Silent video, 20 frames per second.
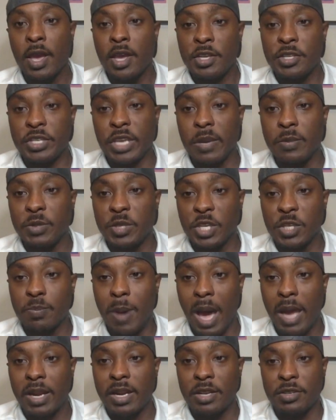CMC's
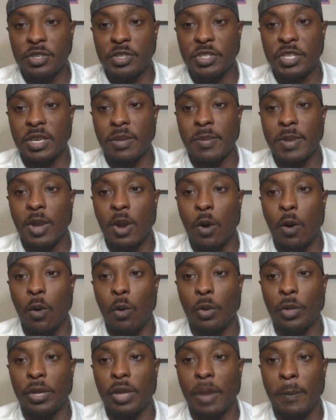body doesn't seem to be
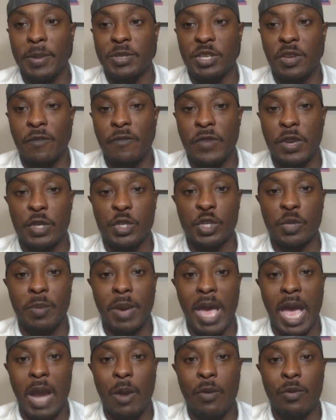holding up as a feature
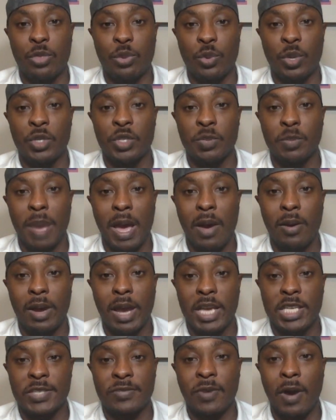back with 300-pound
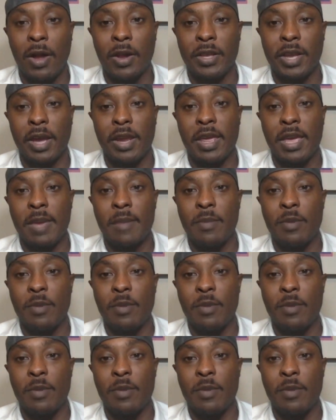guys falling on him.